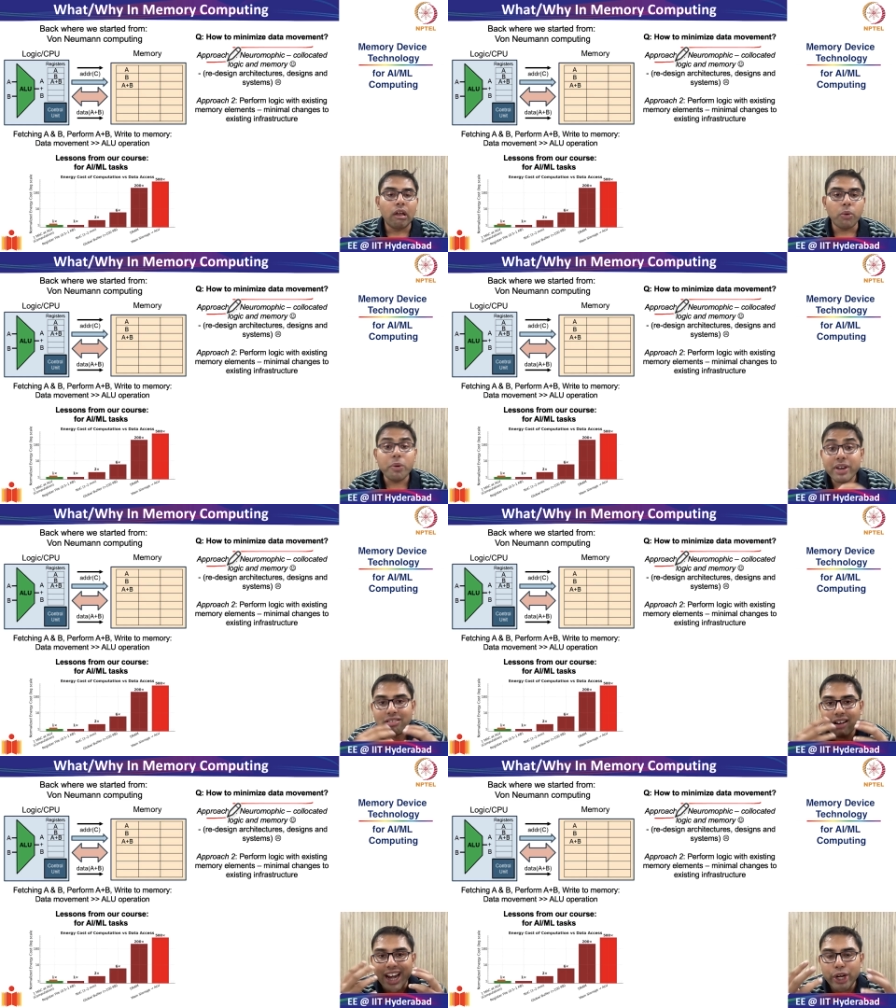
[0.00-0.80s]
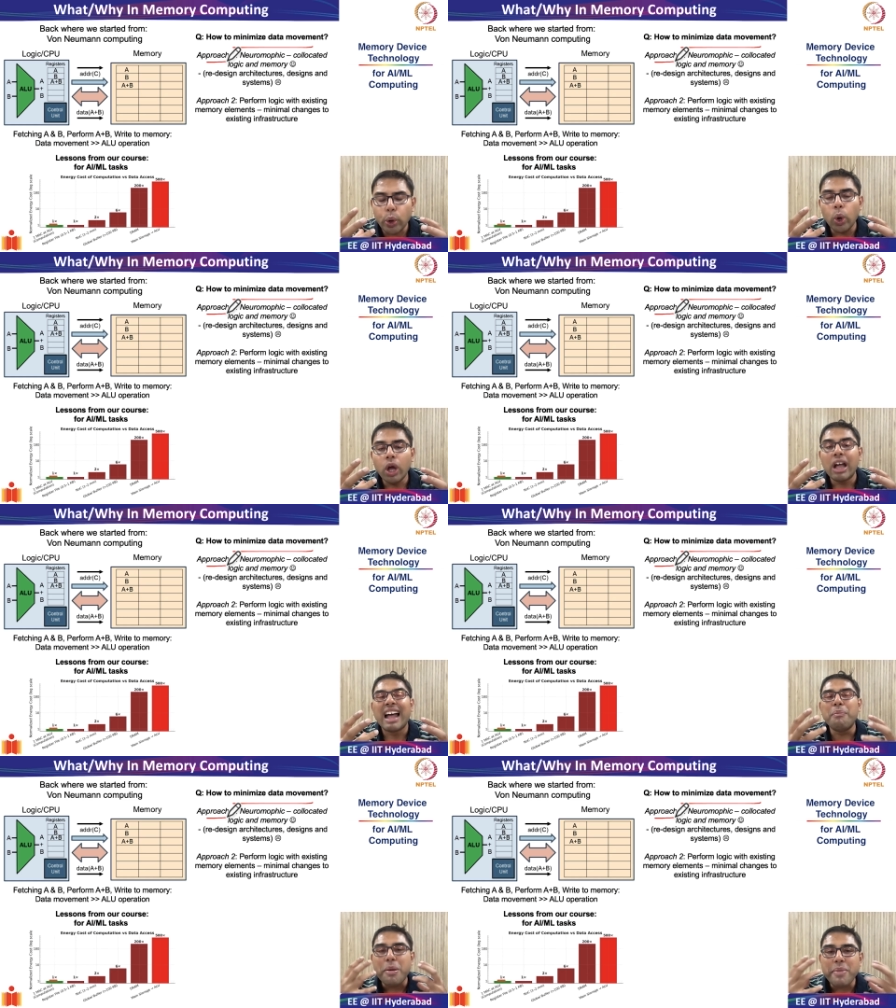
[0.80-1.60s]
When we try to
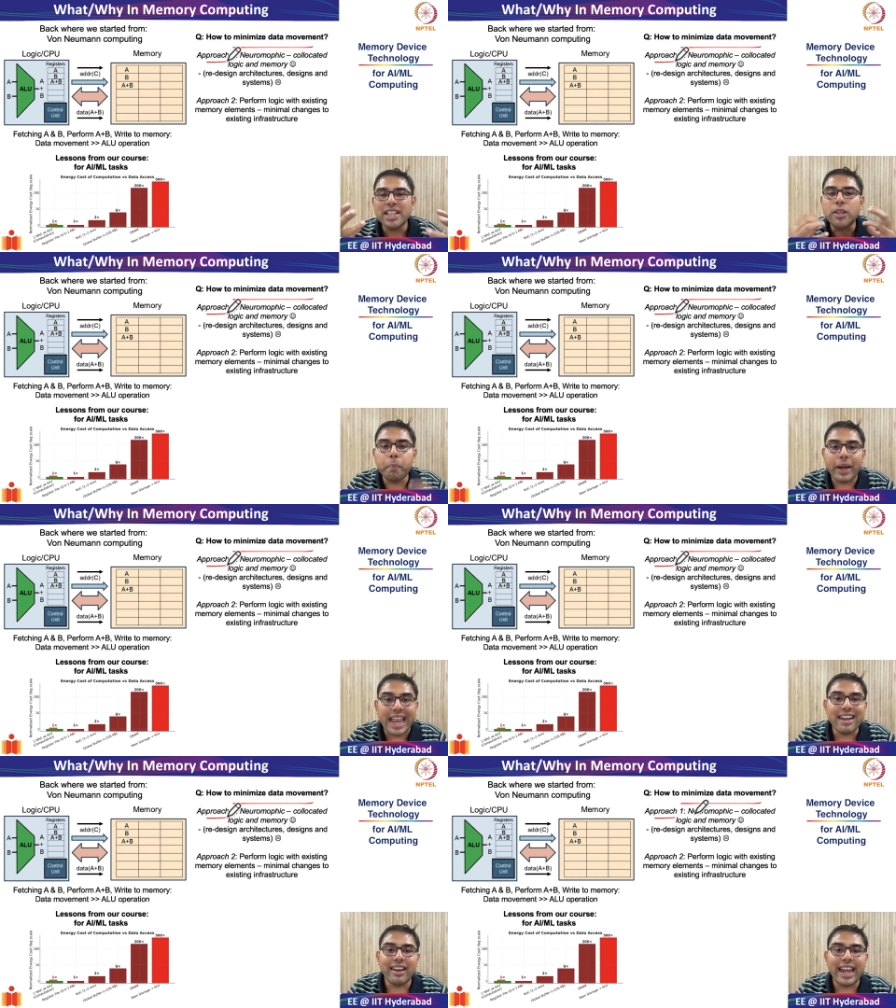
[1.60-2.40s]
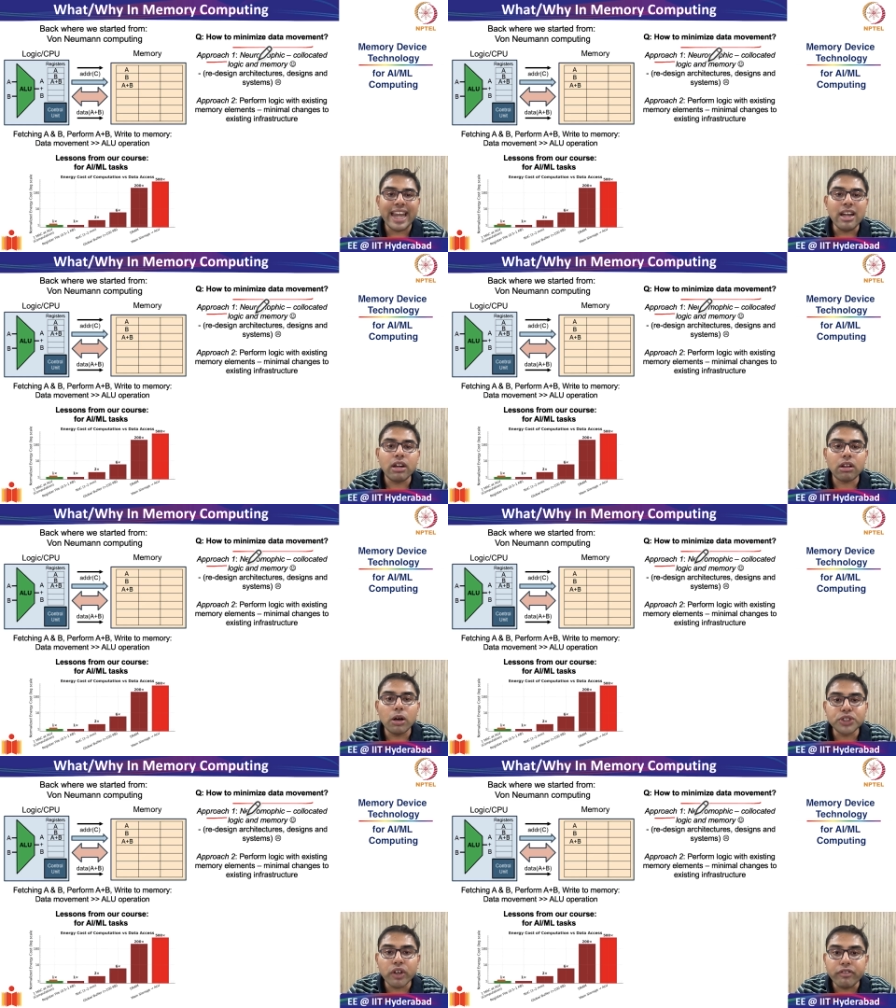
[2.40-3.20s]
mimic the brain in
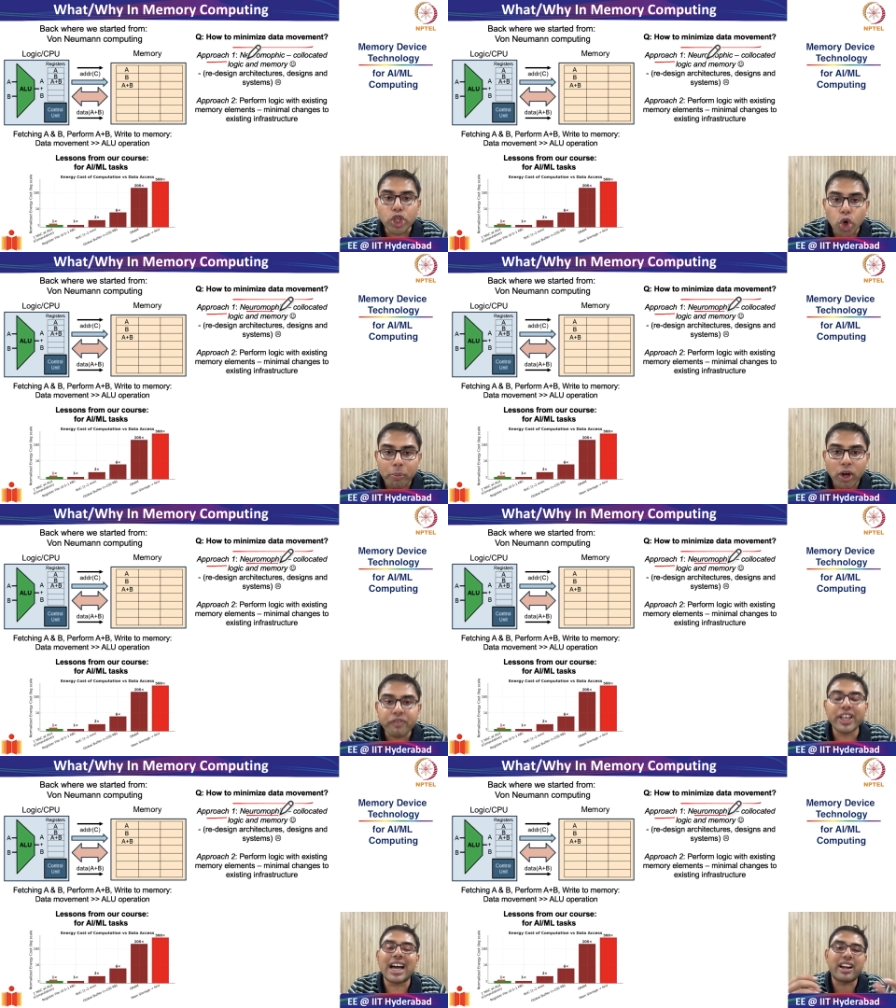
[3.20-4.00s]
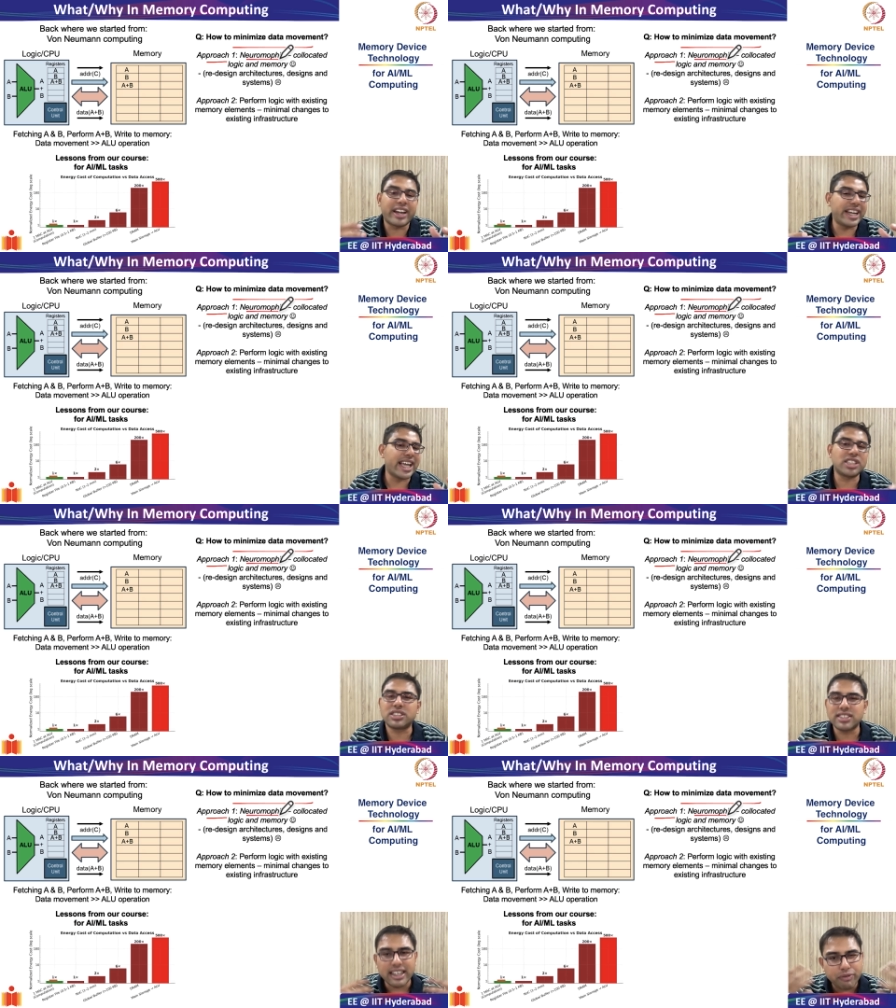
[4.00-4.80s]
terms of neuromorphic
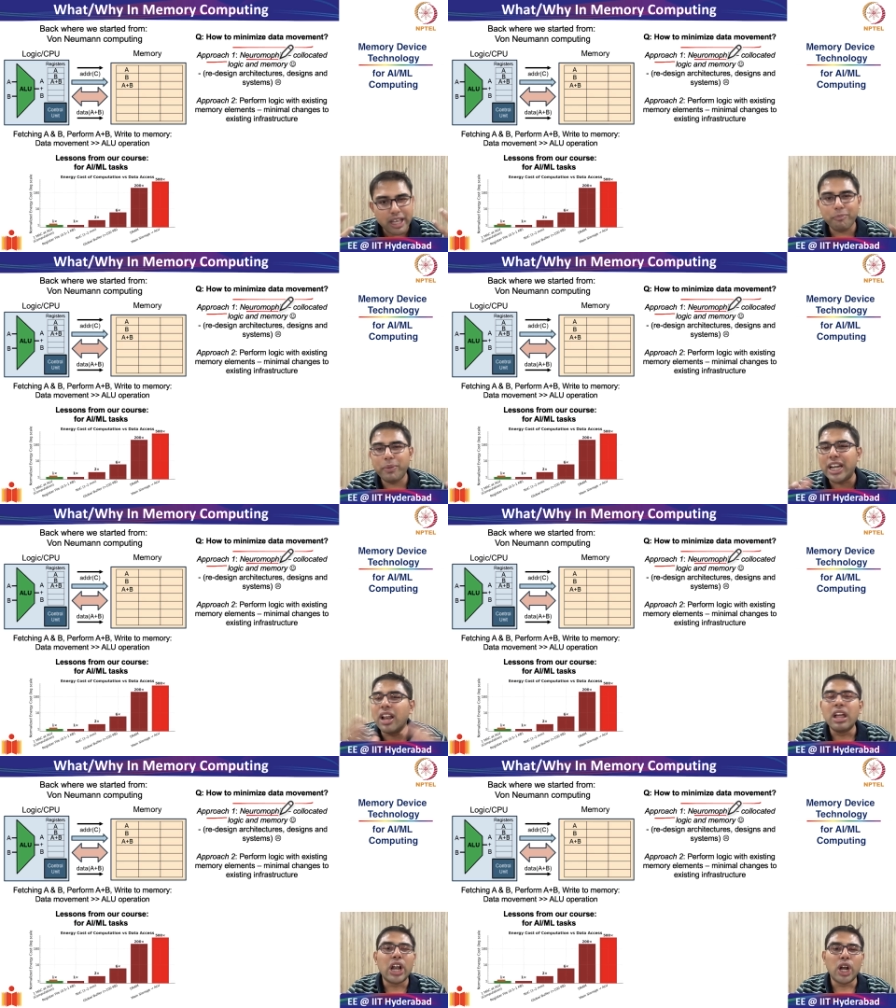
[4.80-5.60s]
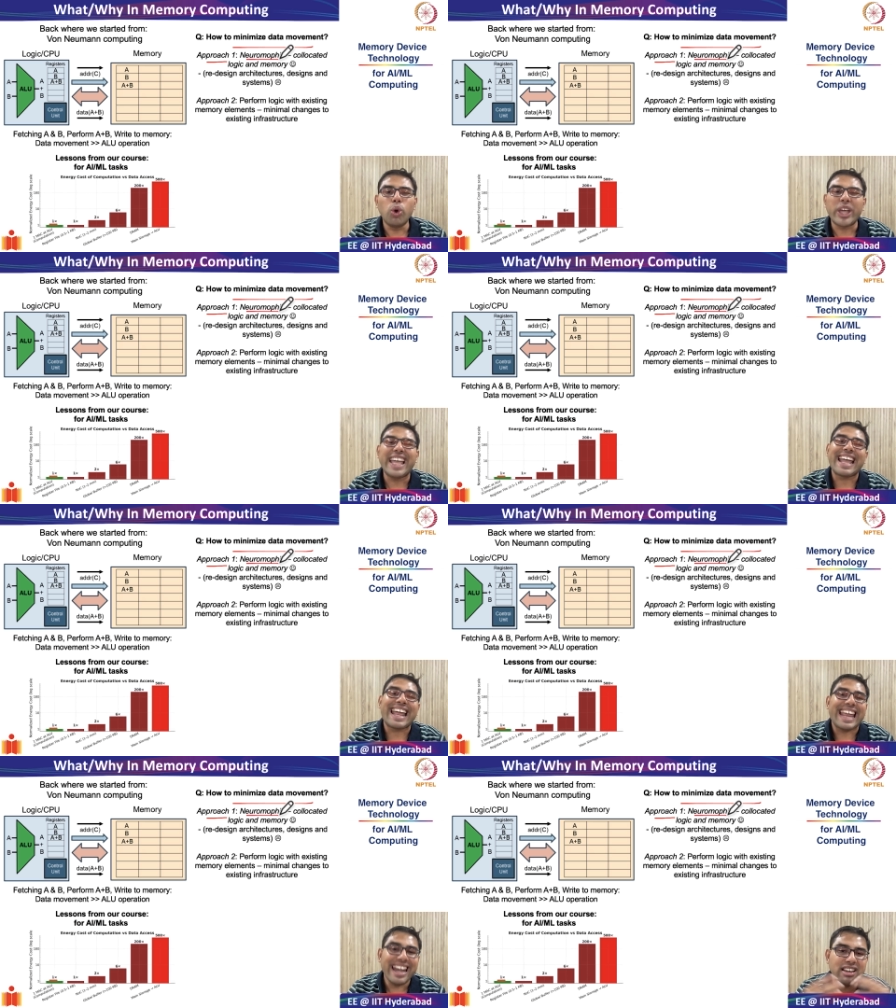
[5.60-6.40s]
architectures that we have been looking
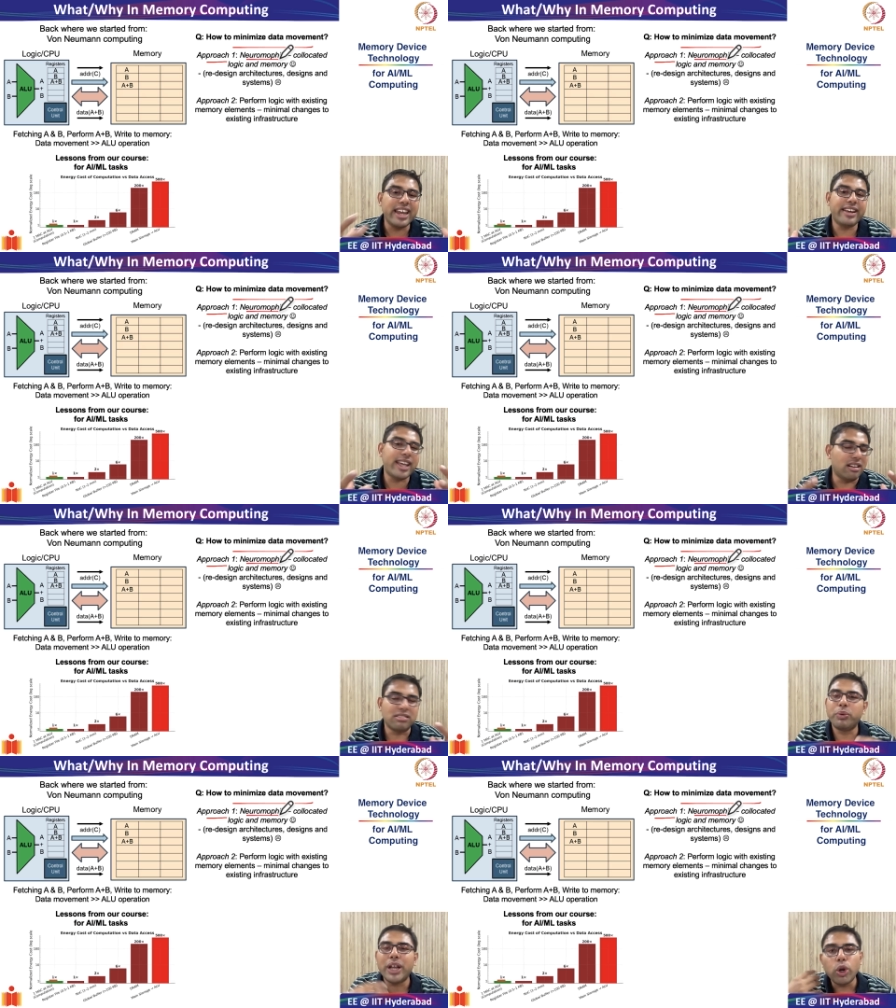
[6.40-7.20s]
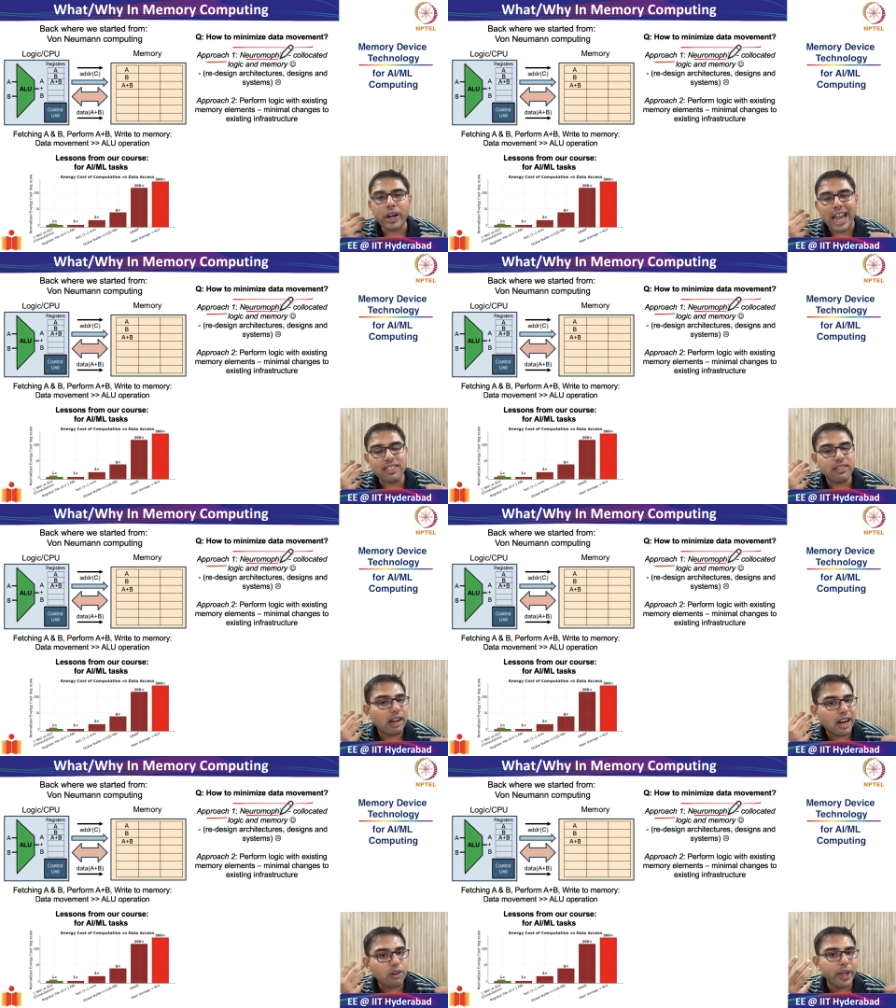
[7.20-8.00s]
in detail, we look at the
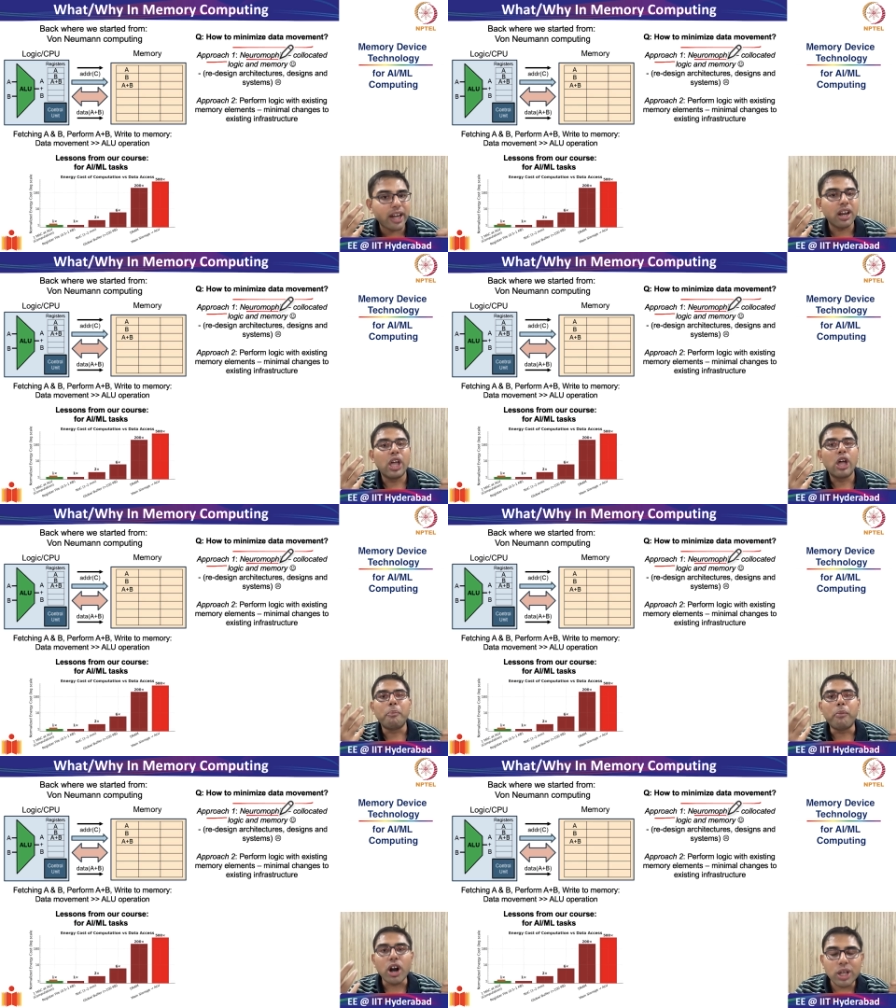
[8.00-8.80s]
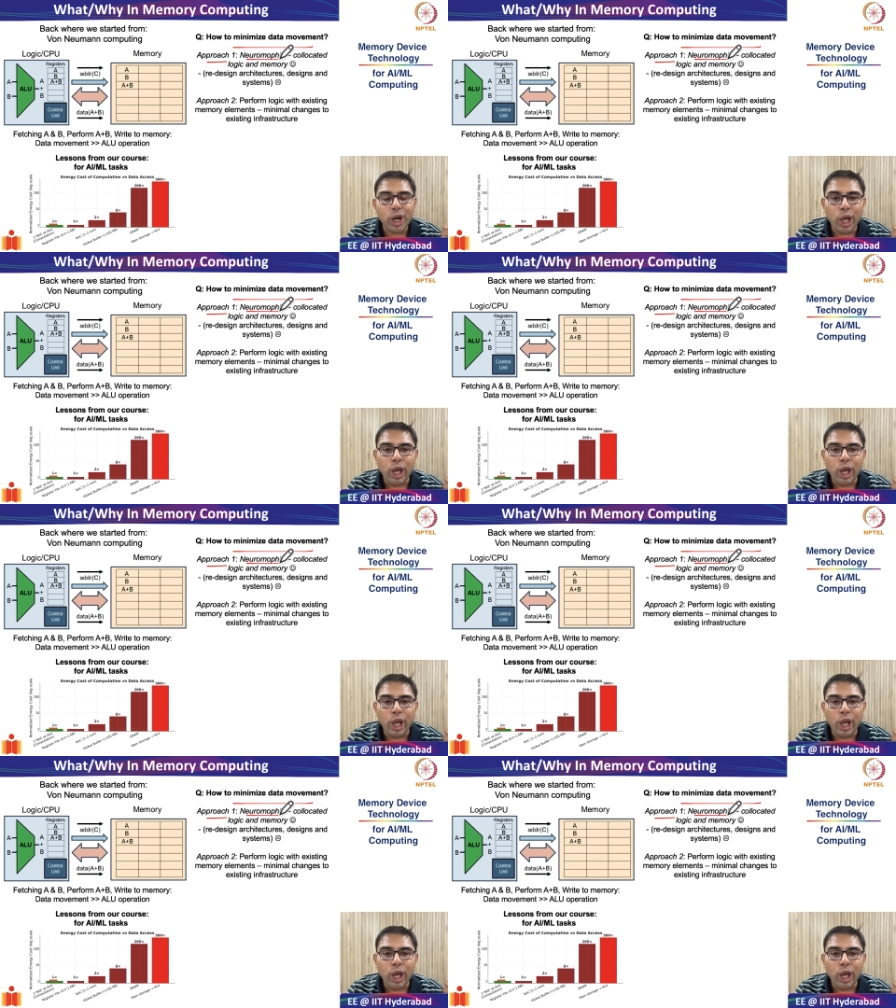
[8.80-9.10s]
hardware model